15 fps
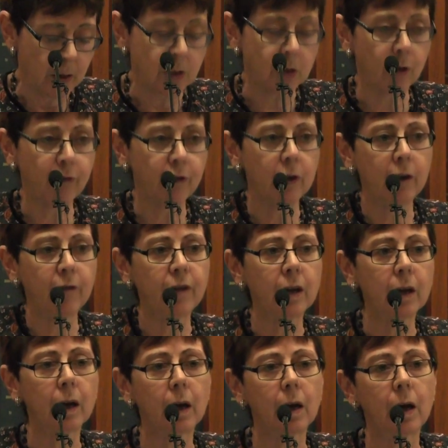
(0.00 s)
So if you're
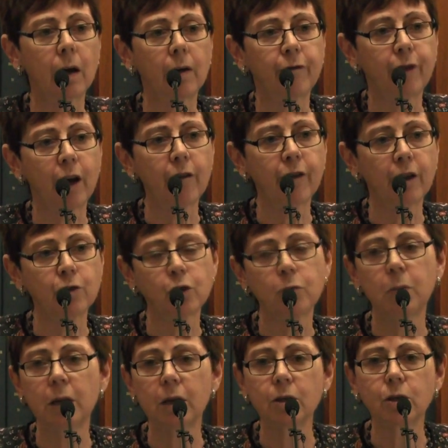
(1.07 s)
living 500
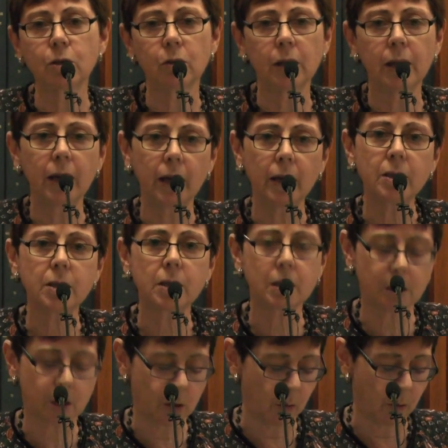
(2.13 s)
metres or
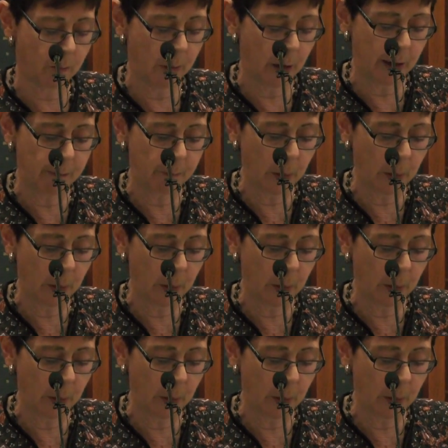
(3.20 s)
less to a main